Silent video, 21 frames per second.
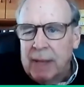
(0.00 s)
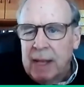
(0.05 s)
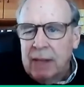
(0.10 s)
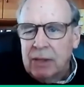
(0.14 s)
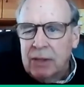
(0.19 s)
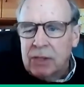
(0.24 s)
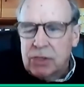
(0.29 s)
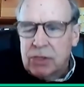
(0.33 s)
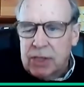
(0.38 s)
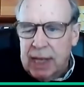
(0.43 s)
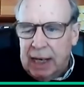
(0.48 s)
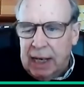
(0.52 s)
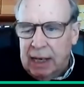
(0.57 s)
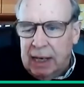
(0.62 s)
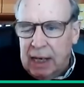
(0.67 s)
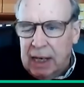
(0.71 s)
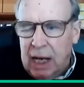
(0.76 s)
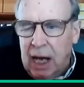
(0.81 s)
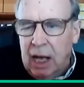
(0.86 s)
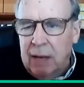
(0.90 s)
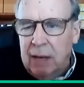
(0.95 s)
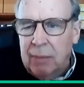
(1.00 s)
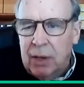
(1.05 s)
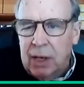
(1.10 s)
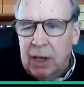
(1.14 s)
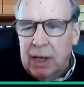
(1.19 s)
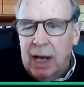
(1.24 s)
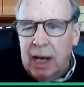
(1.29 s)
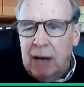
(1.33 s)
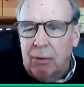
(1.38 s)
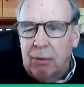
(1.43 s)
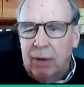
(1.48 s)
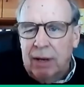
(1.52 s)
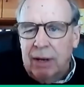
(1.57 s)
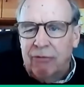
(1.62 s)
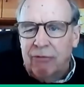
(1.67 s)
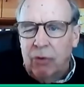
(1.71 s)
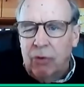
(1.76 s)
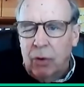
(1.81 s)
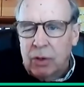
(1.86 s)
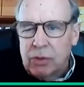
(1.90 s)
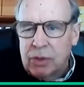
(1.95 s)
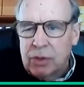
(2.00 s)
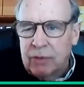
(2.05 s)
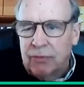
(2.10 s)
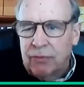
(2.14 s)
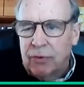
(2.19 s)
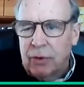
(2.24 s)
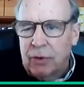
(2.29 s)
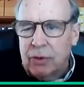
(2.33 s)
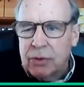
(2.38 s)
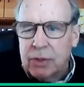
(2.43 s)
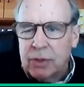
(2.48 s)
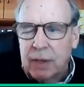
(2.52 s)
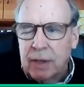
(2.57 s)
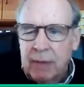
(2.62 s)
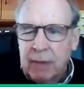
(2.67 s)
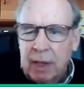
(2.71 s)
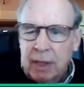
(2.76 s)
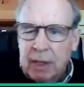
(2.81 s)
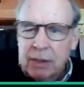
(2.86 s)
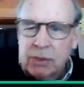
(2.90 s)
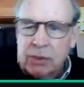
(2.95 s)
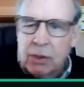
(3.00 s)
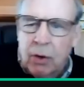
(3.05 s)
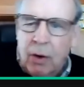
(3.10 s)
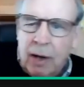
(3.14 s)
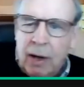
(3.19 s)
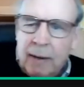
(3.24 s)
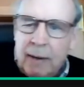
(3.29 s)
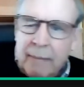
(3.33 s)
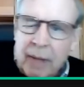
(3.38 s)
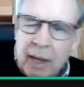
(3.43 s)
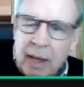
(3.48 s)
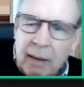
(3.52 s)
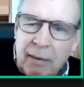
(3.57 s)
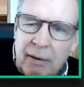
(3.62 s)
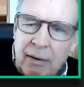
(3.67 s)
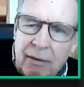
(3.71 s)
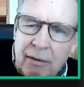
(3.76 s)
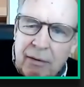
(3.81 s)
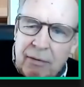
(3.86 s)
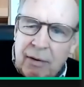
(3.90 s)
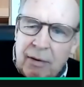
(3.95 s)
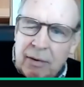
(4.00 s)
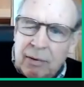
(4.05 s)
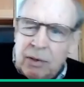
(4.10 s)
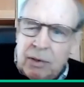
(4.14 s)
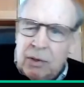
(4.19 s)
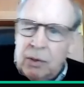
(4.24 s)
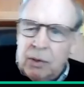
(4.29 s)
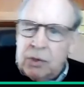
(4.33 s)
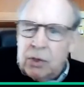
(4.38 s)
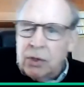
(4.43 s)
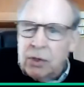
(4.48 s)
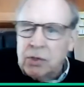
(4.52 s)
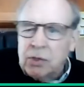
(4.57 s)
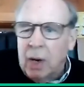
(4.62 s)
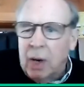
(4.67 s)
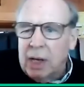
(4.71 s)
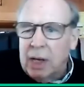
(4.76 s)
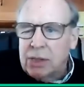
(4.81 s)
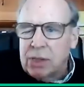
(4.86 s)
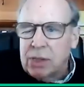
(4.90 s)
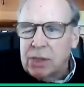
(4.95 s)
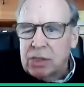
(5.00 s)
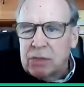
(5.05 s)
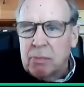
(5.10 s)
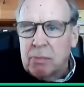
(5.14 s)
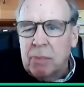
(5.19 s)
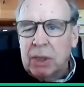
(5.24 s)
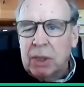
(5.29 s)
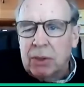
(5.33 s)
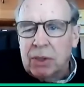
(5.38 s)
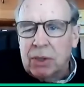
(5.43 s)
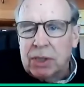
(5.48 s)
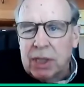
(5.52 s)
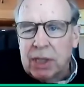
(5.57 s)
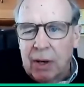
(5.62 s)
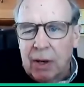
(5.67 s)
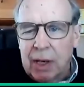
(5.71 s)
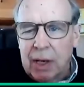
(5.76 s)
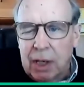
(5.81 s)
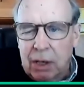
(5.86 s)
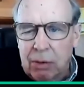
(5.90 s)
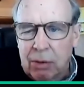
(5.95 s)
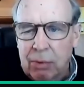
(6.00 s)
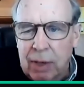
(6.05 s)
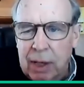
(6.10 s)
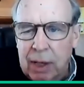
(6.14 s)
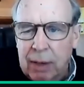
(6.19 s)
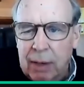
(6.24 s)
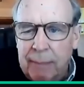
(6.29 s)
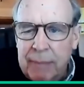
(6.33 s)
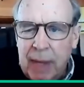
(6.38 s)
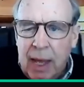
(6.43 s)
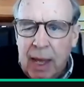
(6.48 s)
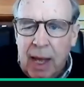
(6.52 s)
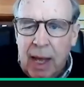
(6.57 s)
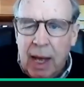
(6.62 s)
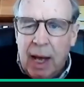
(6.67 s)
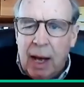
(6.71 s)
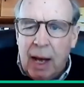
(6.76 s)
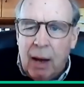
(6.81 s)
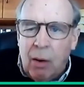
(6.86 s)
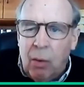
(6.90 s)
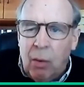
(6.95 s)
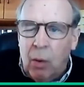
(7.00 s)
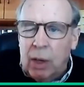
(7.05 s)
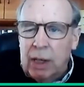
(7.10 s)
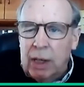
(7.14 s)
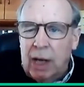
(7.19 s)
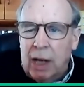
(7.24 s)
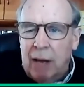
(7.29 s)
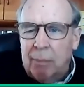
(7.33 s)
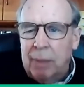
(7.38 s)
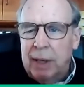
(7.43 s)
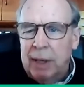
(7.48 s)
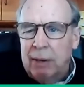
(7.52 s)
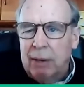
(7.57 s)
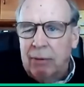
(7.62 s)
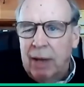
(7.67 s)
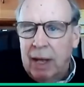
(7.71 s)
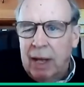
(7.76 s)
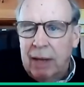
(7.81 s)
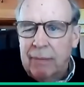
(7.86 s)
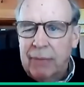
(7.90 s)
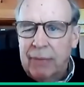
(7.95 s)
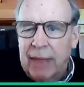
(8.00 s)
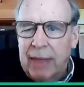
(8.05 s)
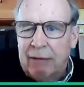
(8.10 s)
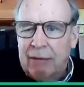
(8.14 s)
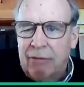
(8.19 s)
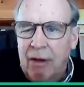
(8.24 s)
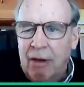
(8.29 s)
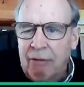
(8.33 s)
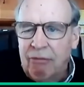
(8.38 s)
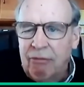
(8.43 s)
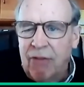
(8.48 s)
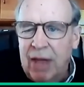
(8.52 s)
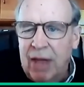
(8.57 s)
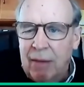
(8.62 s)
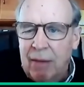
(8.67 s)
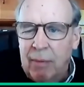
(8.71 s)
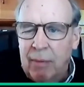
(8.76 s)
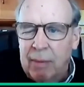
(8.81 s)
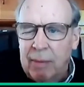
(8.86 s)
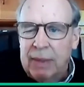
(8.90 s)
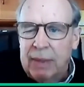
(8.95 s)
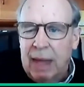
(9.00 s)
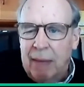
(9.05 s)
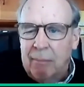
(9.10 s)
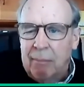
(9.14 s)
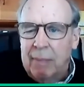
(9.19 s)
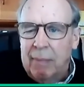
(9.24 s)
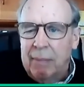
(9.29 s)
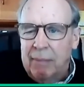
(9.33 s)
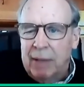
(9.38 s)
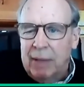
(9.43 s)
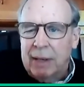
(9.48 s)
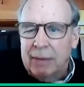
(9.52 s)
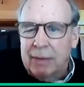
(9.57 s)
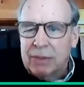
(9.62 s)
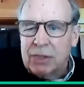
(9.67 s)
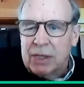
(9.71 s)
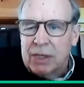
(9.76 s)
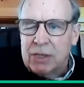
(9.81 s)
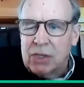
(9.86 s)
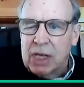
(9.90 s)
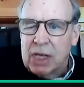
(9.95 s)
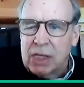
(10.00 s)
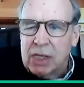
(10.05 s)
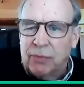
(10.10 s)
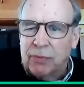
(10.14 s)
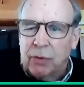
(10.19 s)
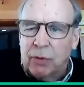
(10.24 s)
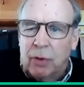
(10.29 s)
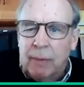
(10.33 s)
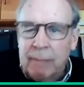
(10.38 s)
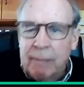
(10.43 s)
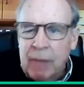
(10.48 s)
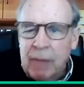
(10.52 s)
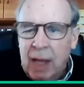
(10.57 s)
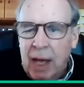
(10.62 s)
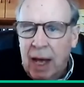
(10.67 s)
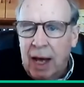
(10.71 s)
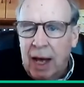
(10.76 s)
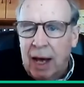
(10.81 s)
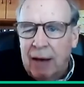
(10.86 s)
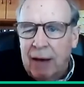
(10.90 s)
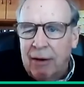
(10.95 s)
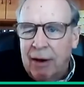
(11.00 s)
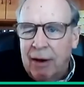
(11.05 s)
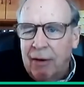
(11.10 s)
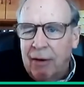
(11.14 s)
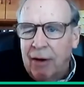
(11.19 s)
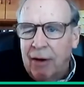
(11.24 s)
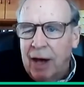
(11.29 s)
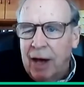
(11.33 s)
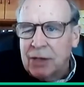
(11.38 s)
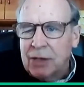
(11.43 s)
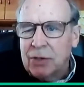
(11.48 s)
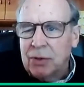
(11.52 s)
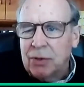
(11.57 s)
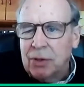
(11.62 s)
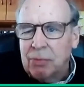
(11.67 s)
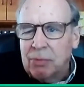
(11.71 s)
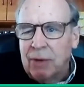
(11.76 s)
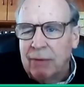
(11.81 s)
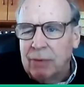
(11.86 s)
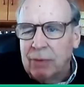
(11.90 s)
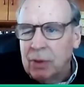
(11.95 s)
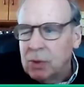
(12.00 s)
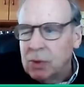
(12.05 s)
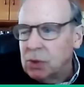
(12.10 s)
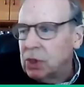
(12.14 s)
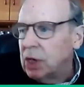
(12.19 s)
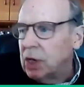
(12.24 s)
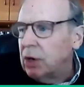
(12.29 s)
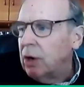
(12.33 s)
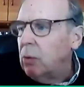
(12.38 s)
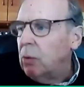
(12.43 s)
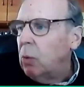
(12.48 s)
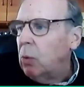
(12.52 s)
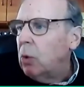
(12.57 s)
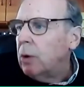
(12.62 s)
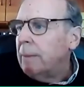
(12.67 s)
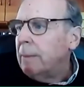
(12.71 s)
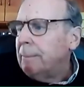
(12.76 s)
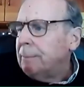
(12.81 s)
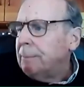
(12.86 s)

The second column could not reinforce the first. So uh, George Washington's military career uh, would not be uh, that that uh, successful uh, until the Revolutionary War.